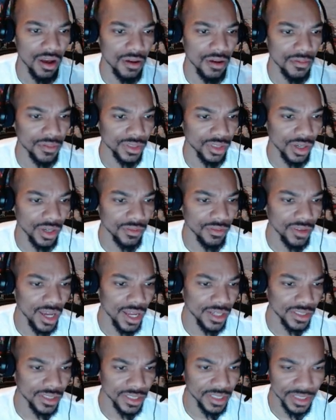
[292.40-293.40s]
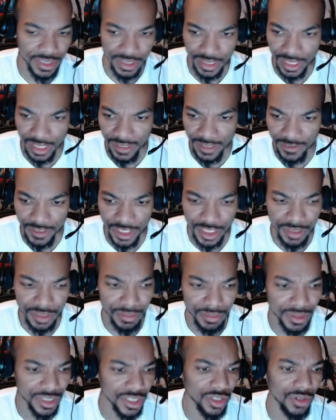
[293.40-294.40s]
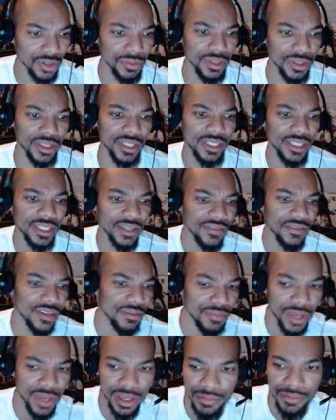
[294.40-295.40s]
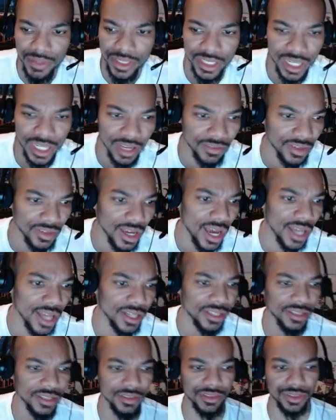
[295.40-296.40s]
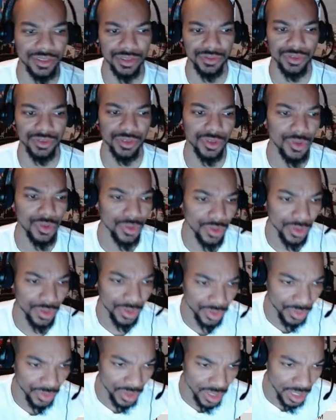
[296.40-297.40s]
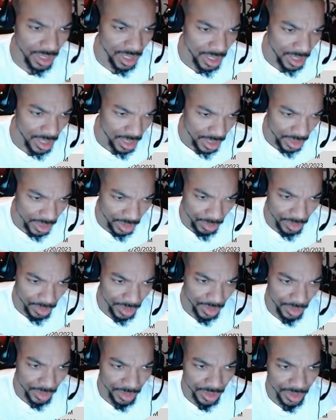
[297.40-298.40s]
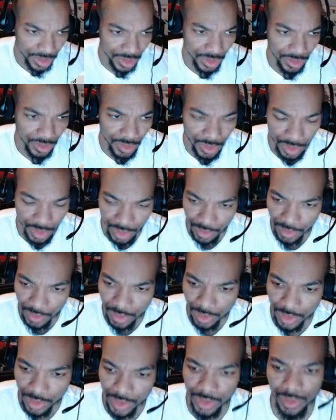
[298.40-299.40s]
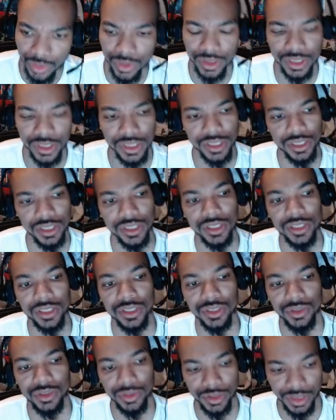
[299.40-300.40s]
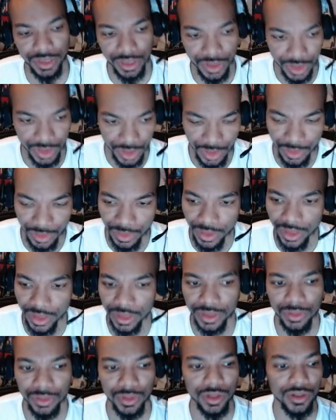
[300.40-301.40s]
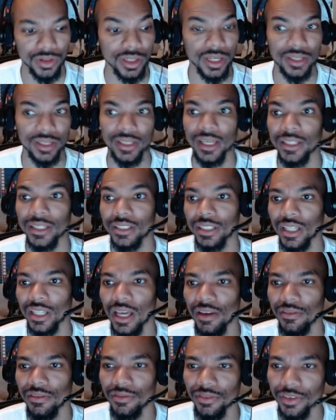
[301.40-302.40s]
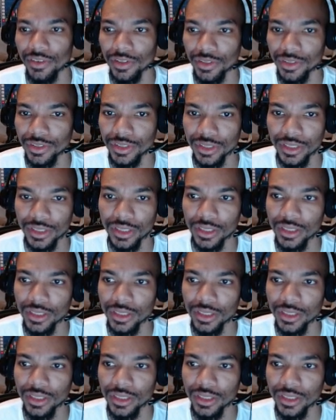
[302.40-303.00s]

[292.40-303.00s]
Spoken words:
So I've gotten they've just been showing me the dividend payment that I've gotten for quarter 3, 2022, quarter 4, 2022. 2022 as well. I got that July 1st.